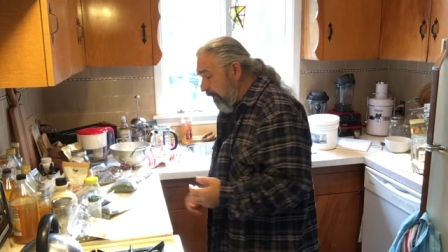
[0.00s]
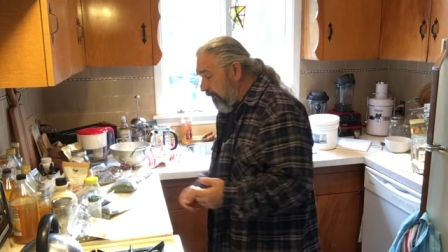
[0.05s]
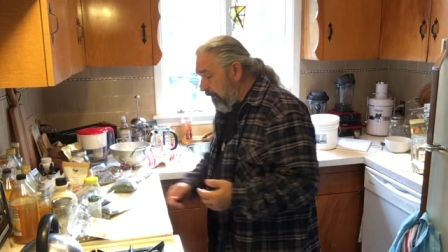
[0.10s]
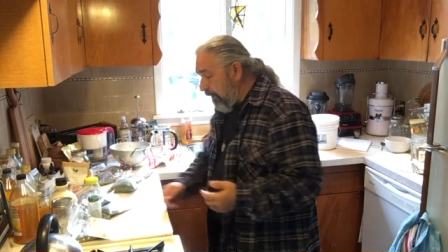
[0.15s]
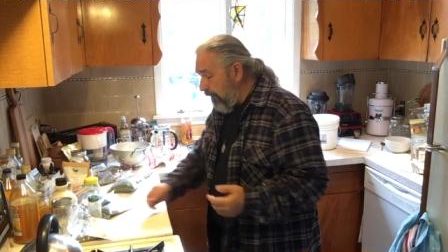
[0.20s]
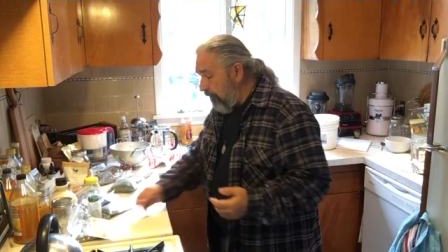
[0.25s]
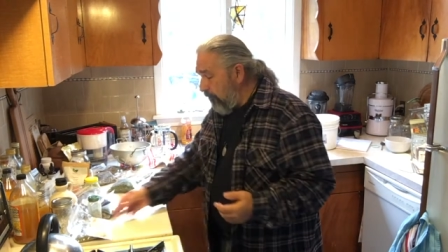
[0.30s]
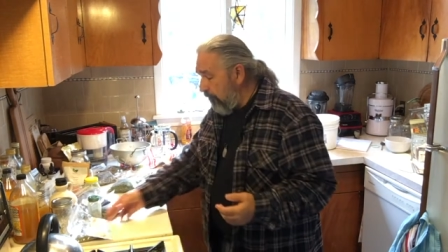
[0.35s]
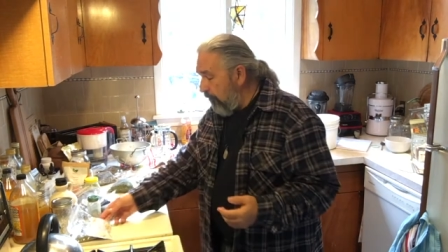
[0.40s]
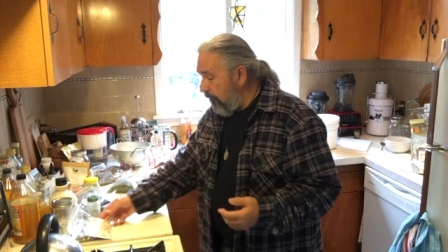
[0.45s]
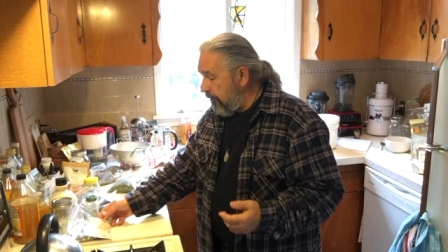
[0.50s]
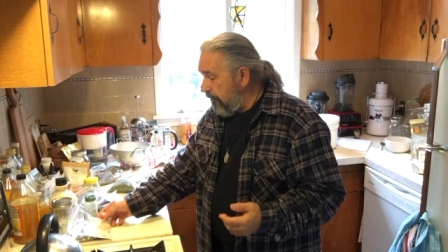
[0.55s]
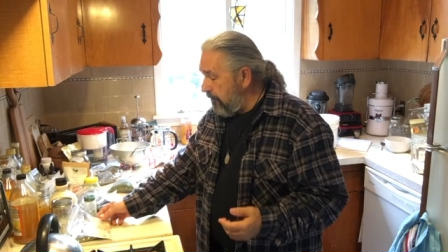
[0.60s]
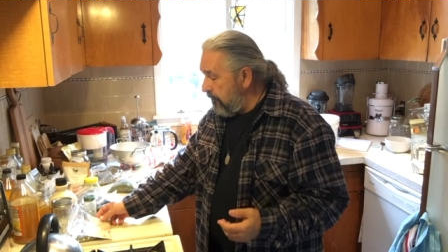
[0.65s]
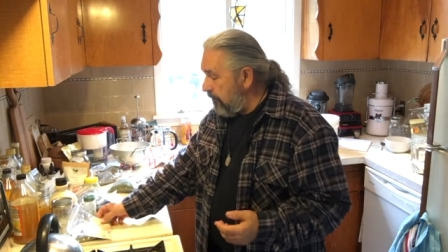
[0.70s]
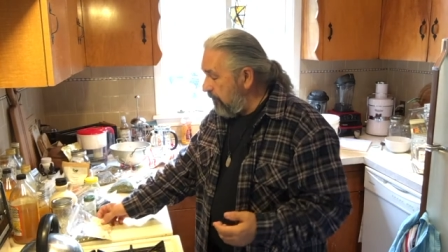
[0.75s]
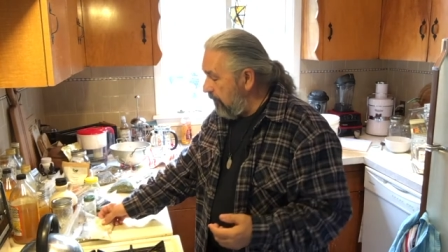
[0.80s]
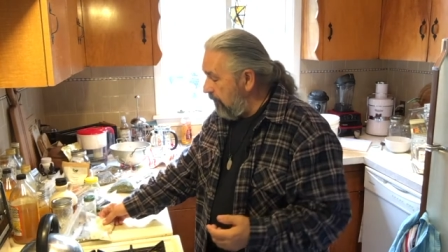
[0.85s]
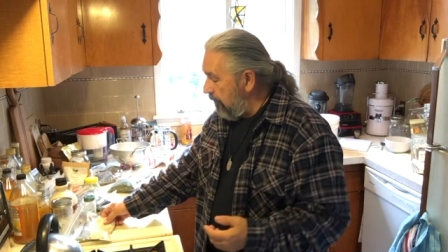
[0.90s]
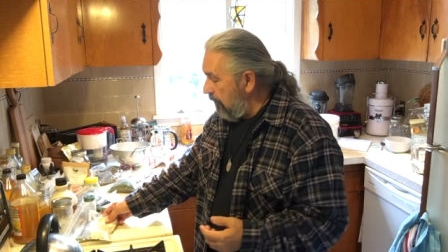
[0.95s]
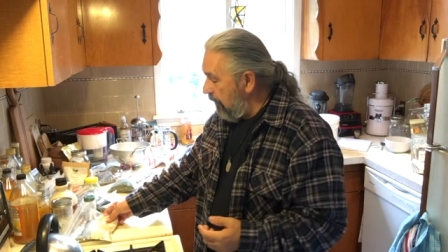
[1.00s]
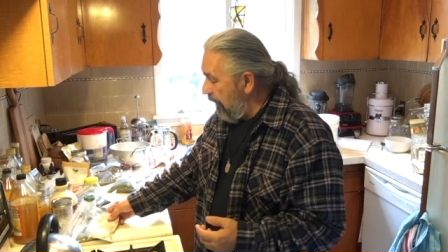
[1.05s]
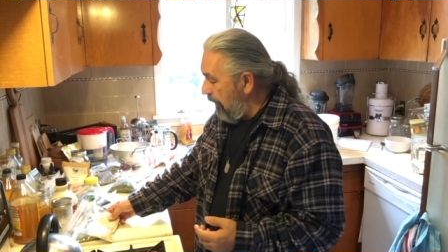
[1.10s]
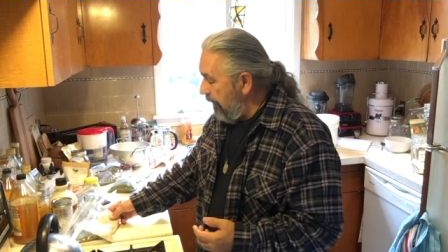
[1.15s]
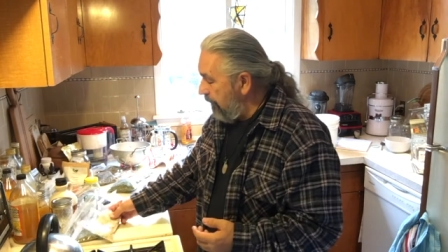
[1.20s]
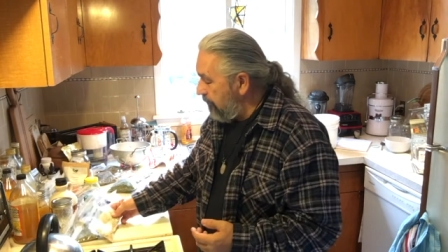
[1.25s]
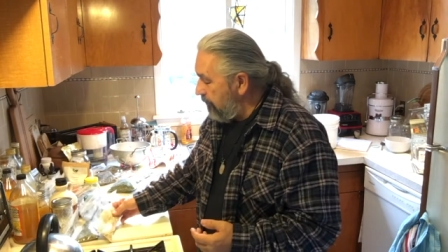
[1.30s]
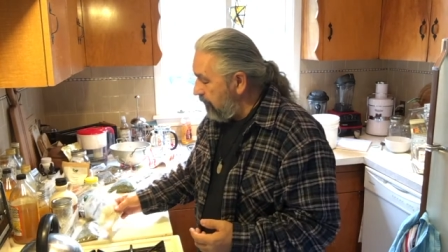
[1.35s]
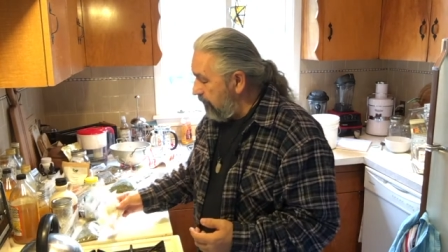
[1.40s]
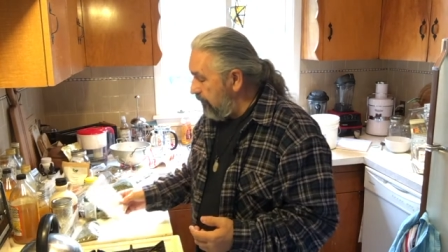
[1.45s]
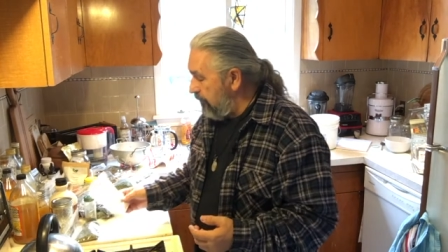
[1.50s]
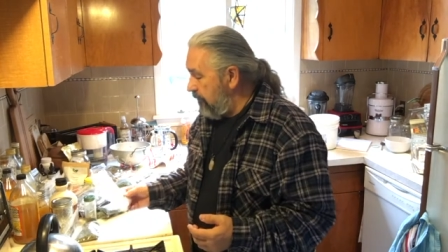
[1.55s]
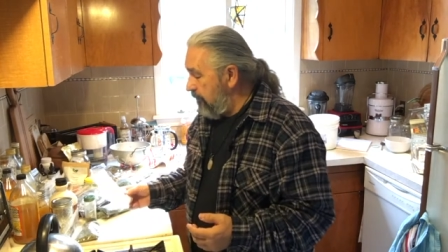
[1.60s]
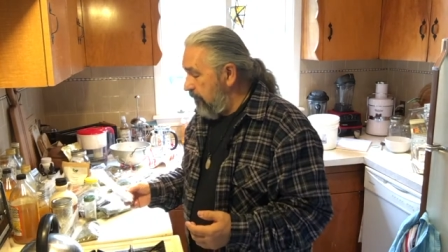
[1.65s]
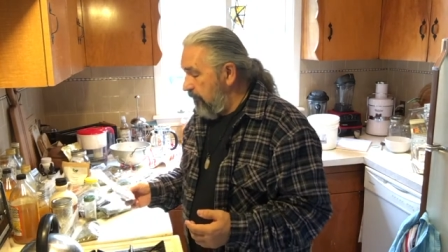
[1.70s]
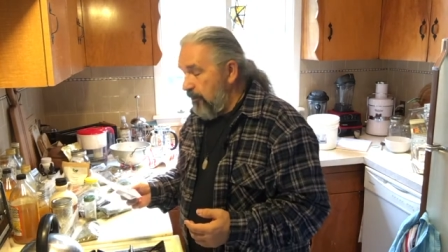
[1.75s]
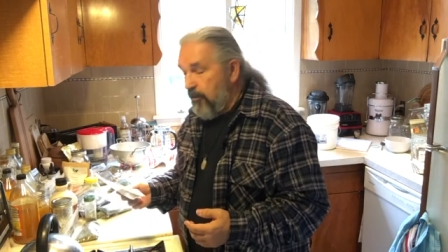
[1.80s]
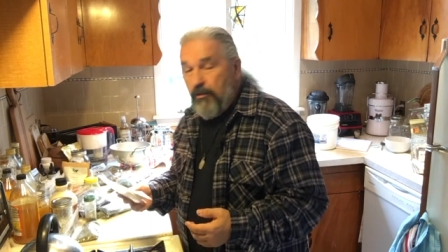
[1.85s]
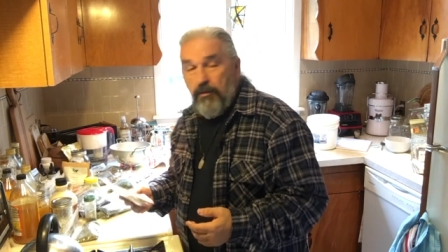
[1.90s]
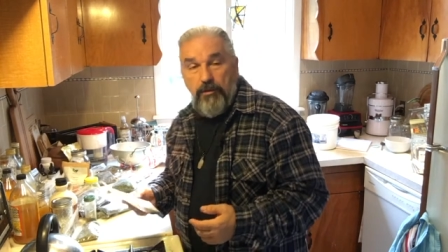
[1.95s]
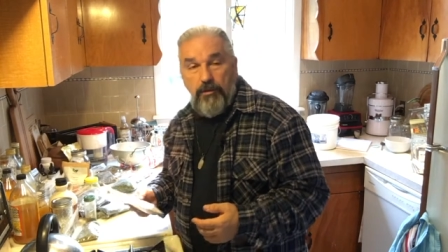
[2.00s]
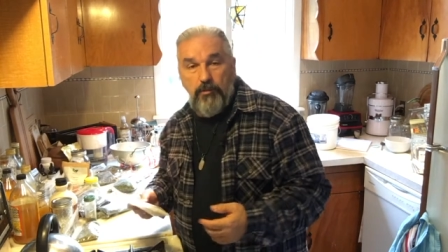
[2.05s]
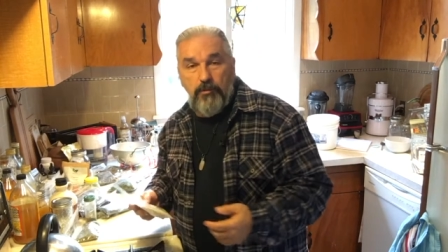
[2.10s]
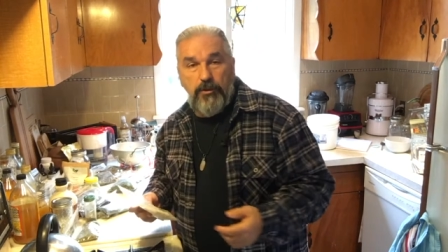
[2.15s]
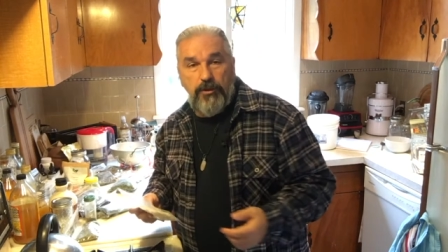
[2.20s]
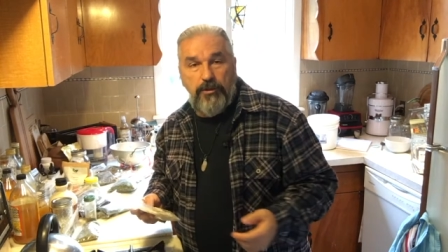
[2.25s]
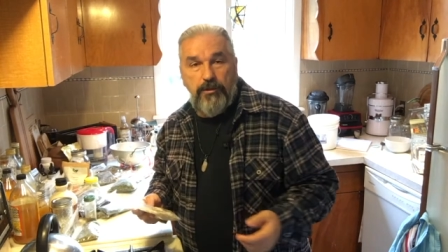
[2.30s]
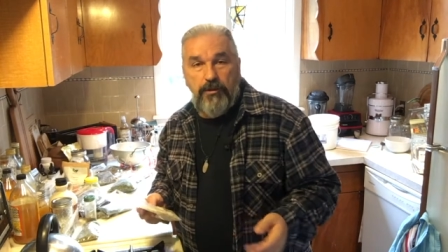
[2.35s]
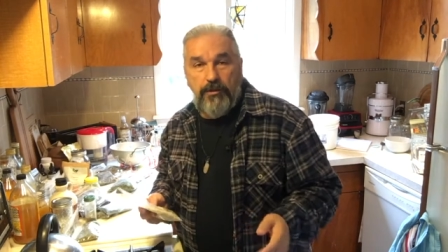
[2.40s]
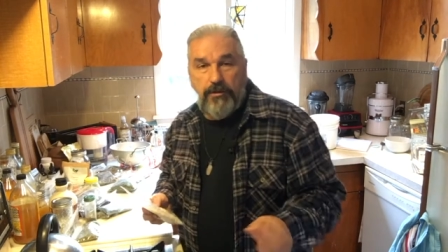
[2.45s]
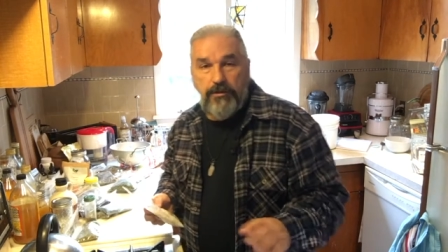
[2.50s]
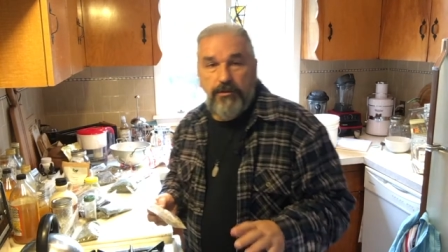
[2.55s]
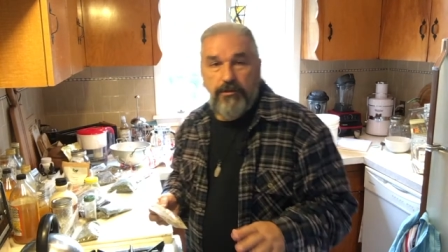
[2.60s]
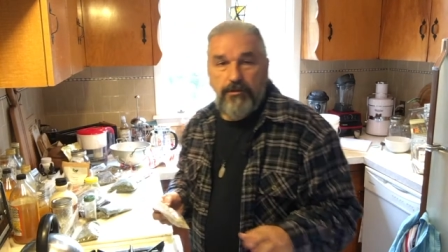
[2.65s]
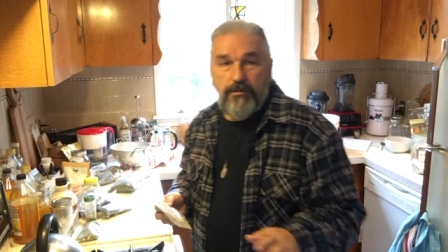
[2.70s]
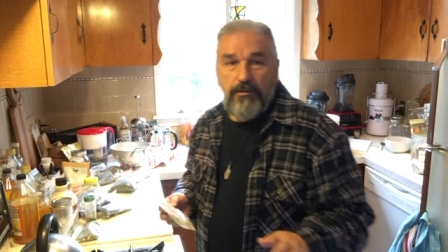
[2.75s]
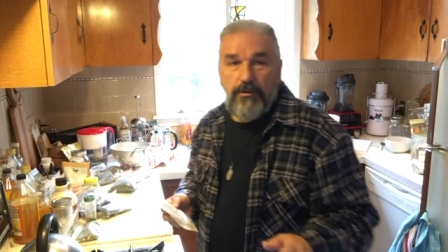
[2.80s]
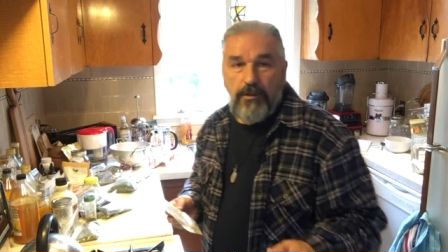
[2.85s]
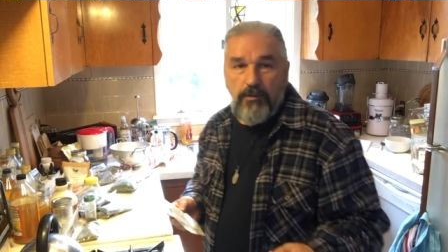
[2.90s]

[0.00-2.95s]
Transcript: and how long it's going to last you, because